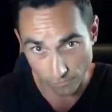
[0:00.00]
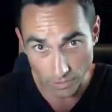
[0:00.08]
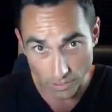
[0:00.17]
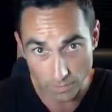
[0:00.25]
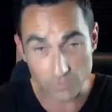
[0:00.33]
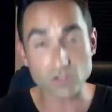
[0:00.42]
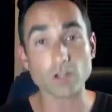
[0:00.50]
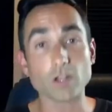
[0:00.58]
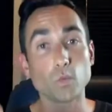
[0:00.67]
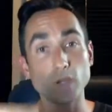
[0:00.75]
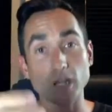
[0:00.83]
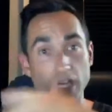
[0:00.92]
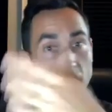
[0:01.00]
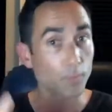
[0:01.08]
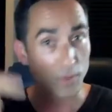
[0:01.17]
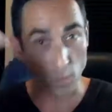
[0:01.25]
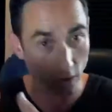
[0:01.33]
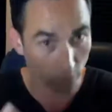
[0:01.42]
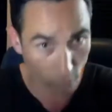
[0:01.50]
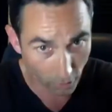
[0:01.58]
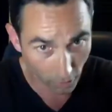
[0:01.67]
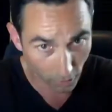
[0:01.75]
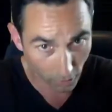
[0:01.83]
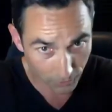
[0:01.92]
for you so that we can help you work through
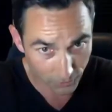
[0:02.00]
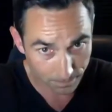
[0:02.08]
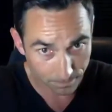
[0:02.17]
those